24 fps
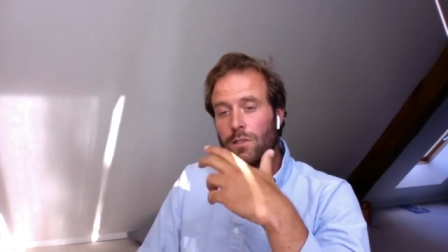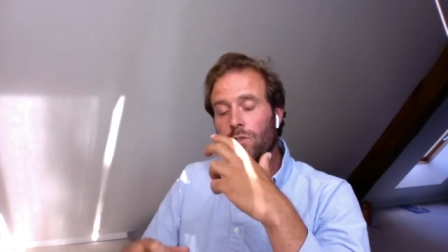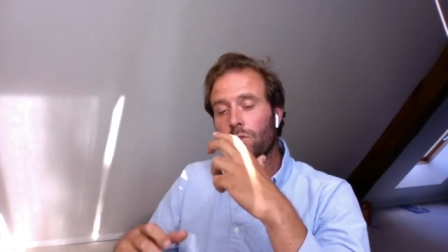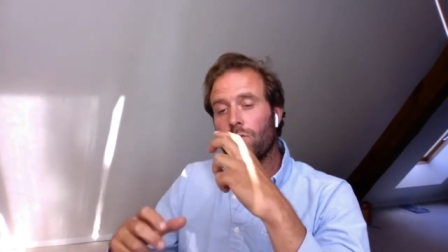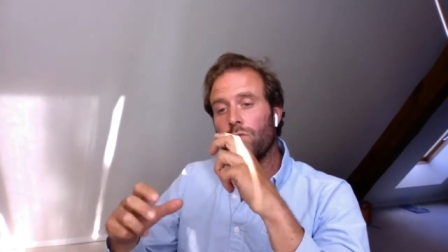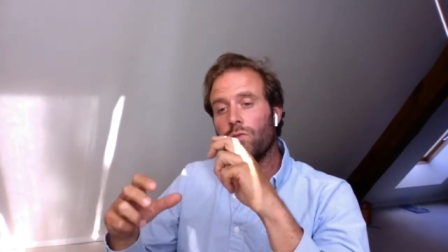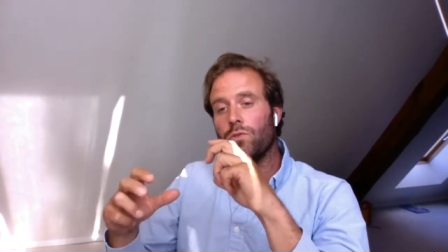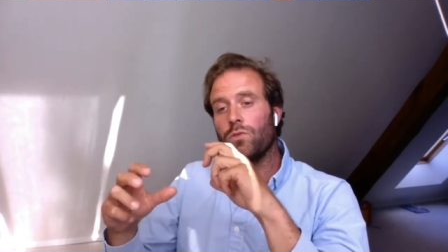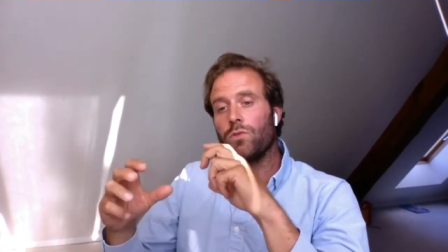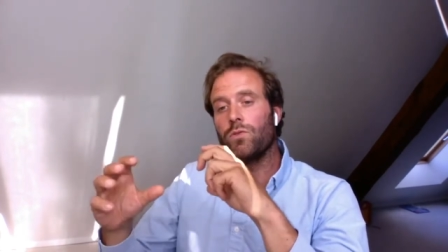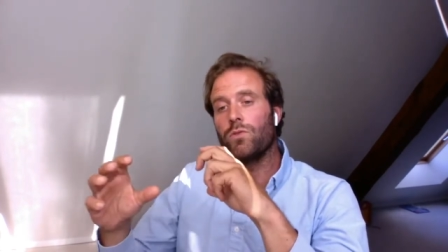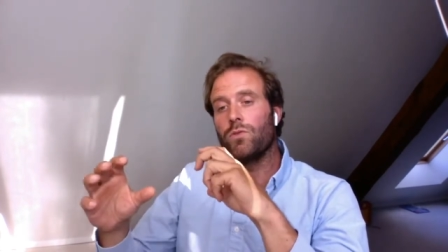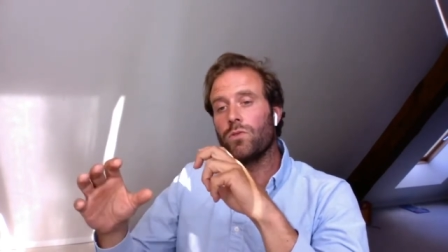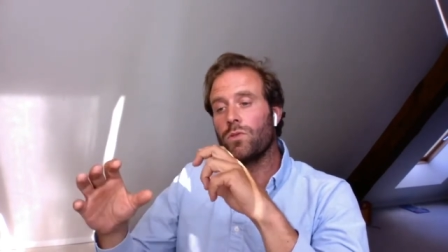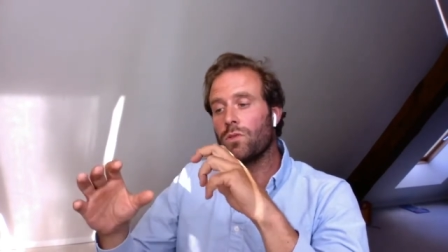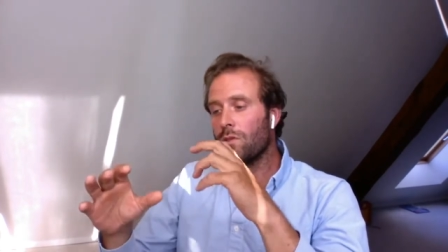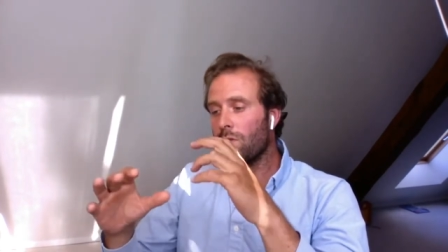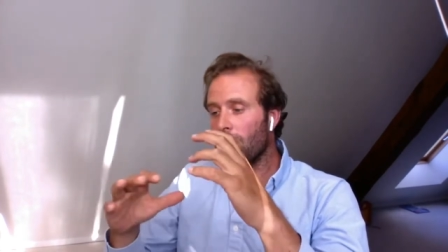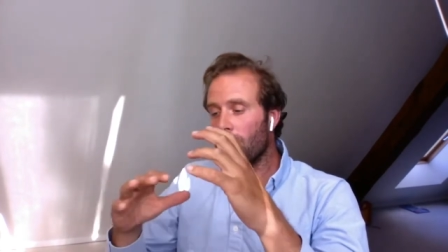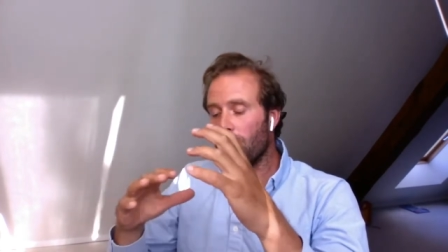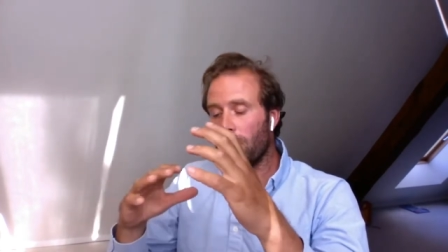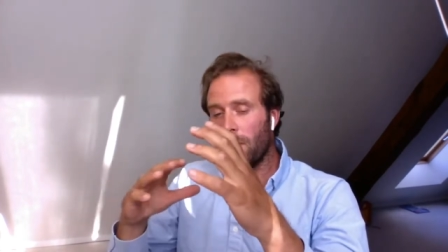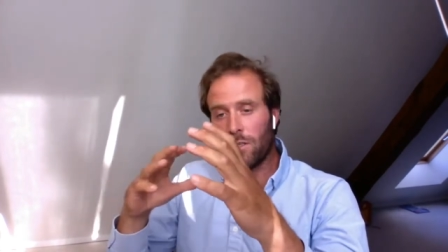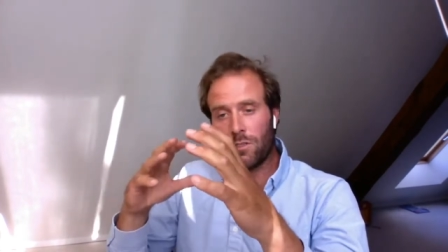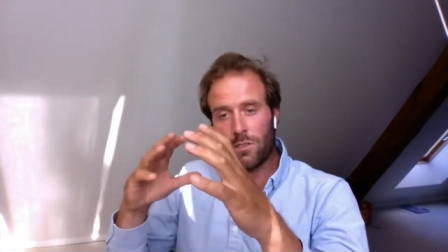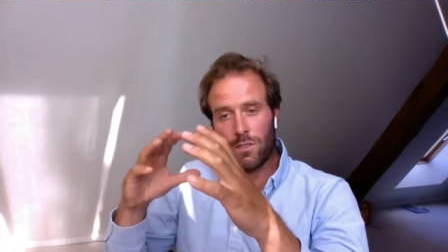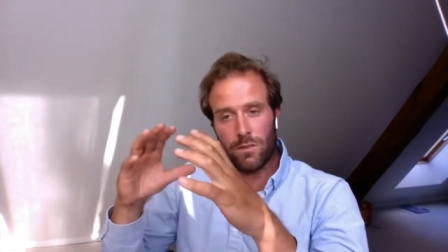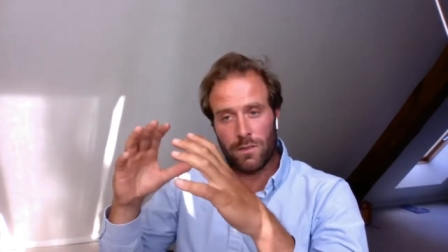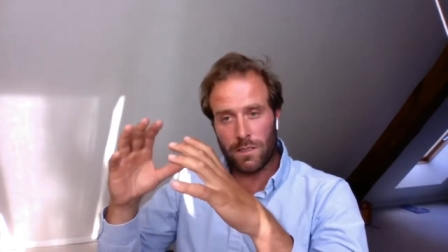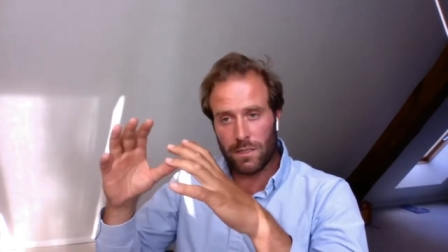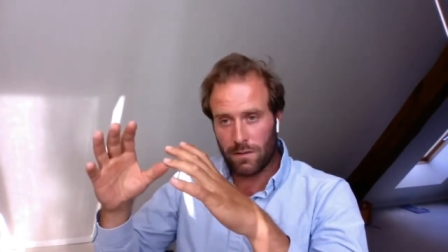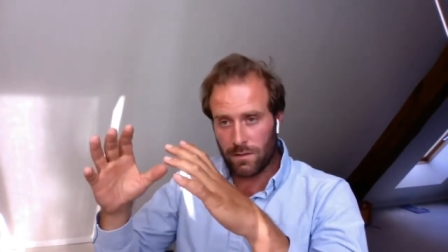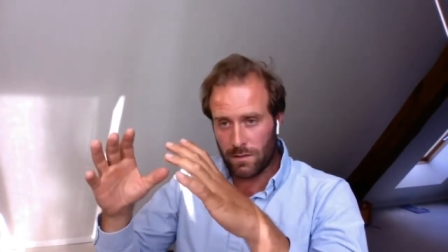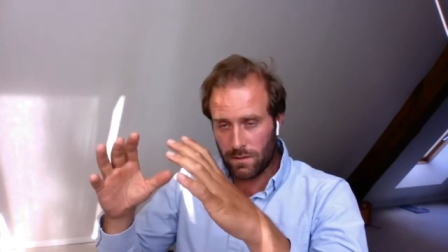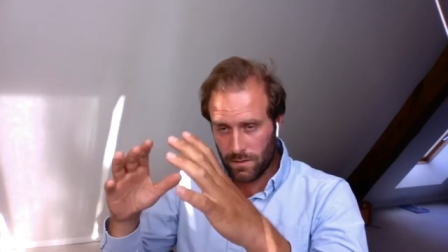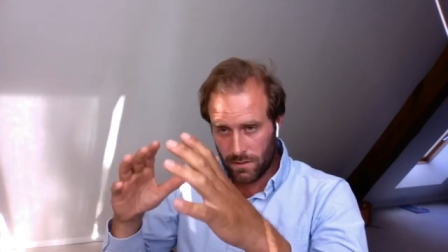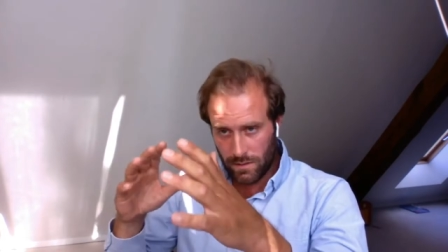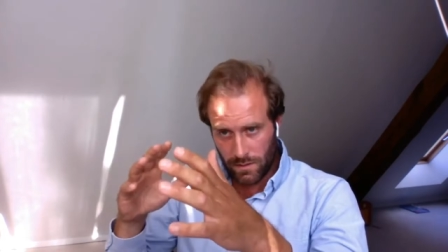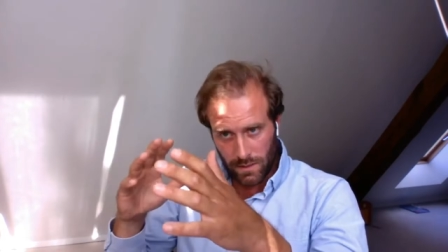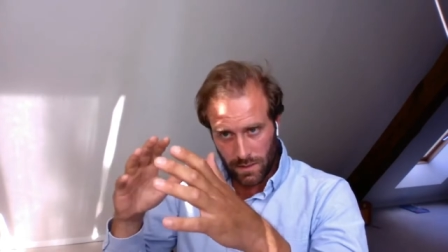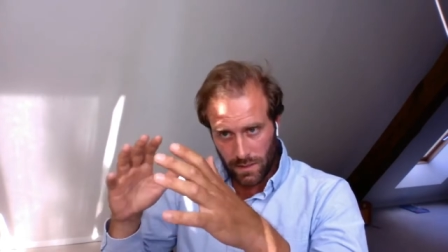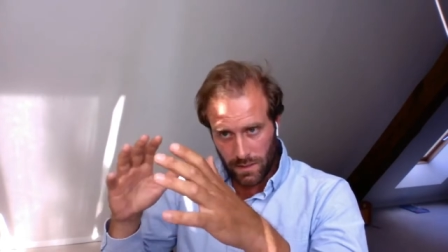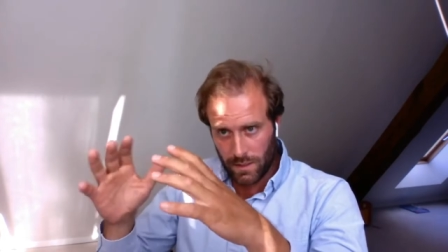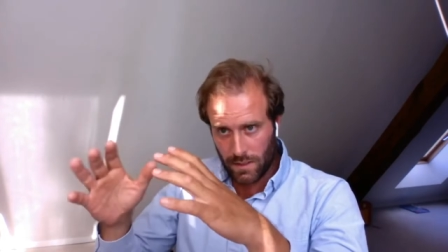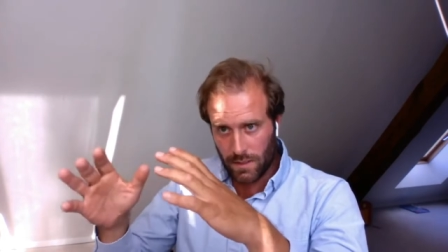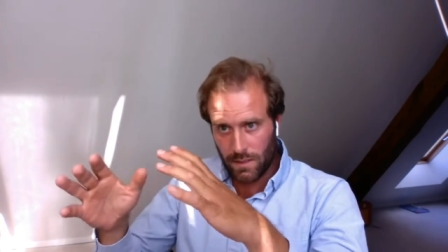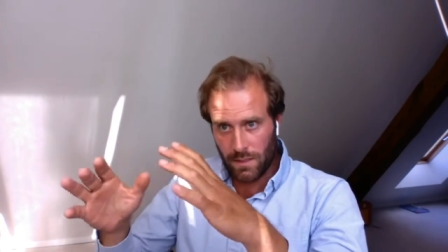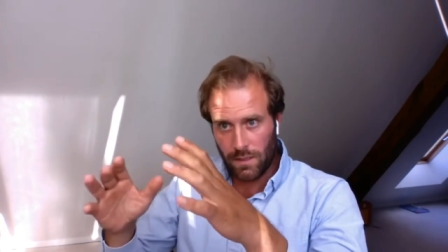to measure its
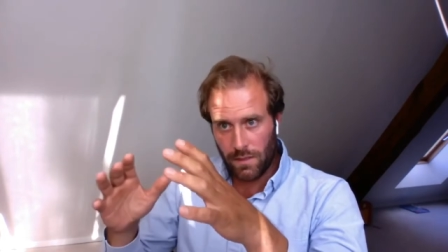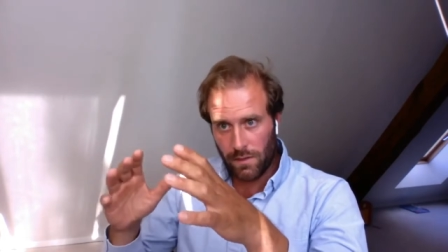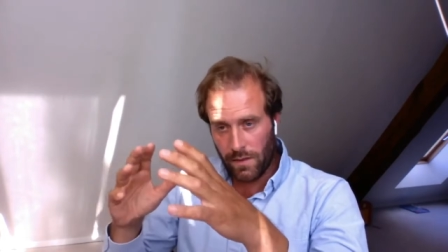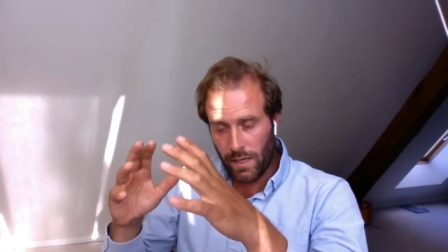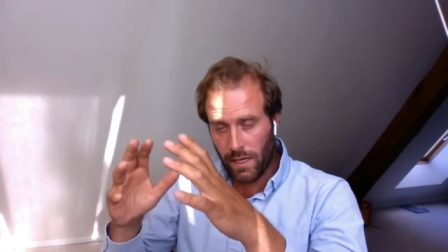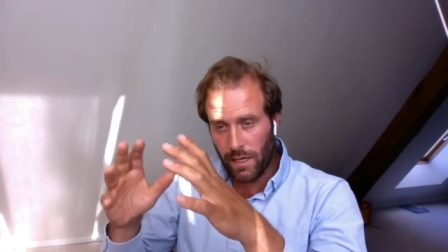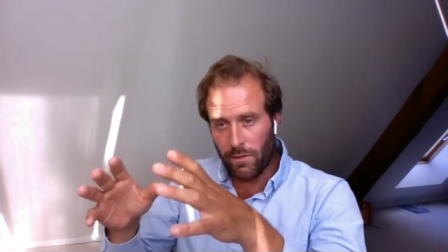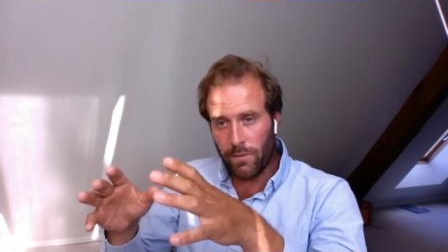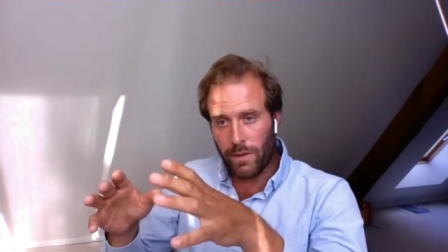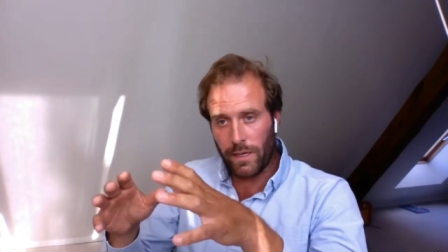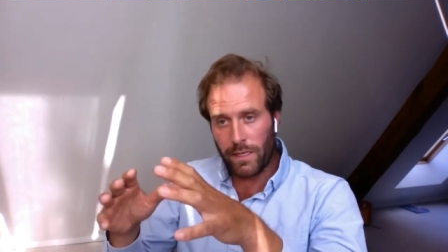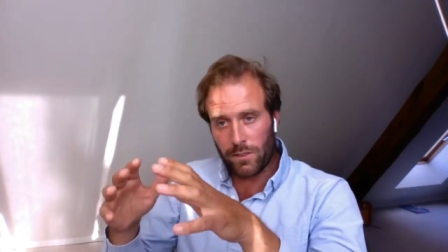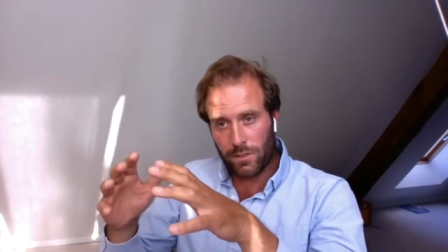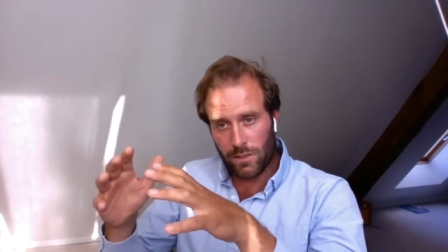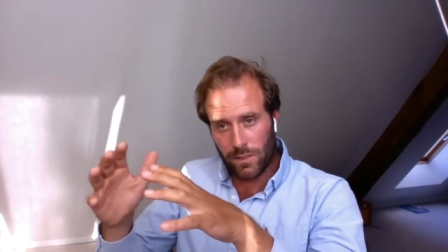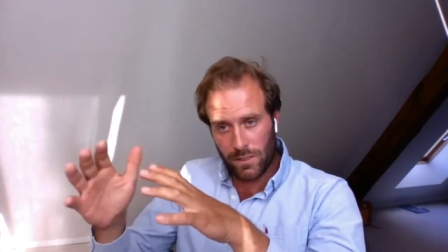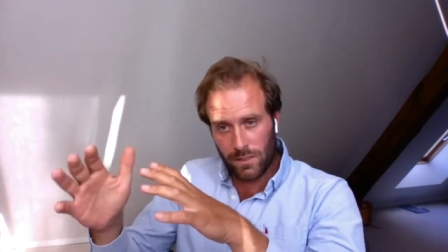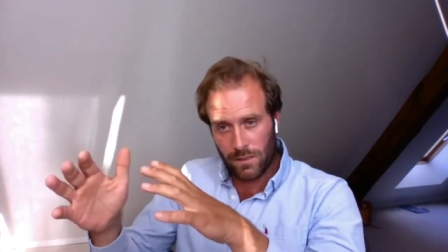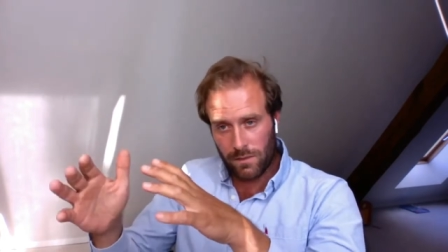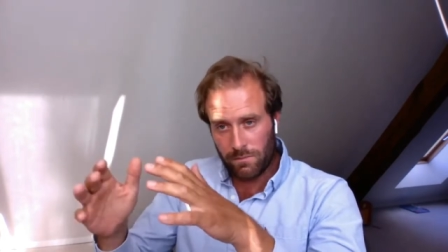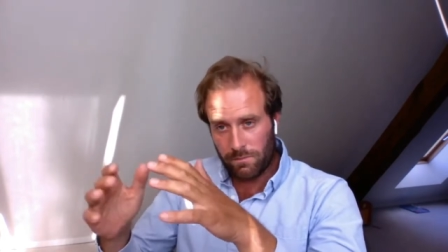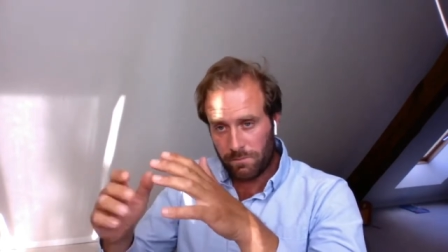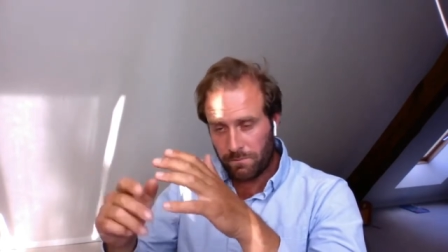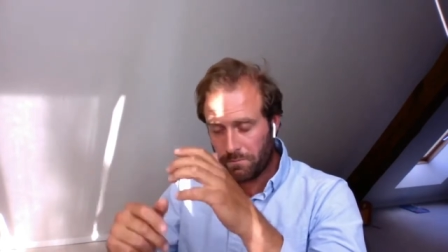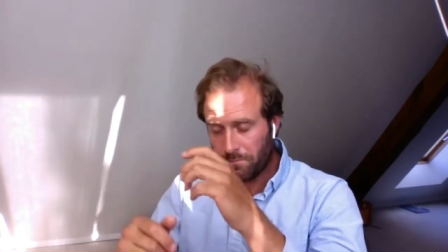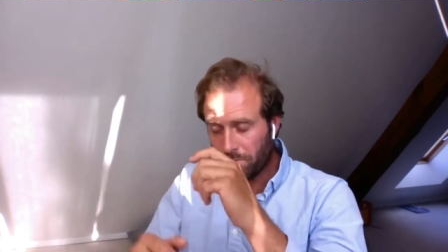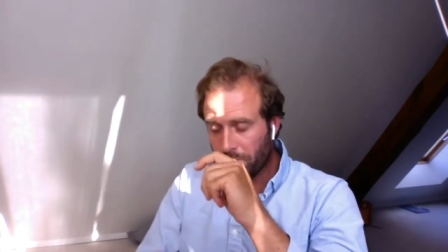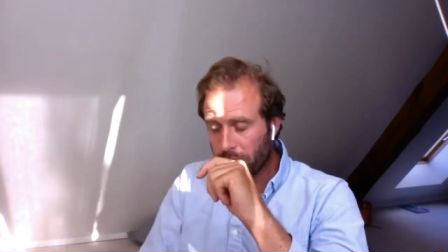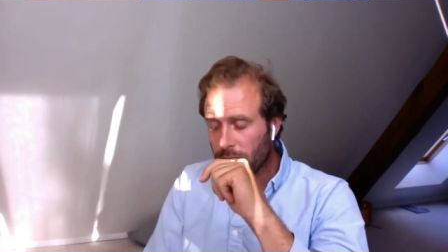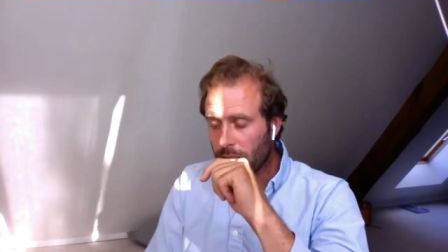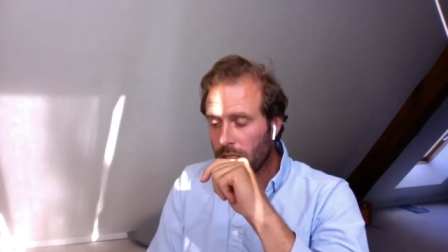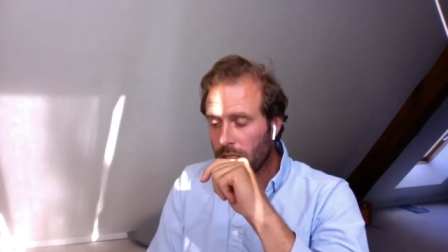direction,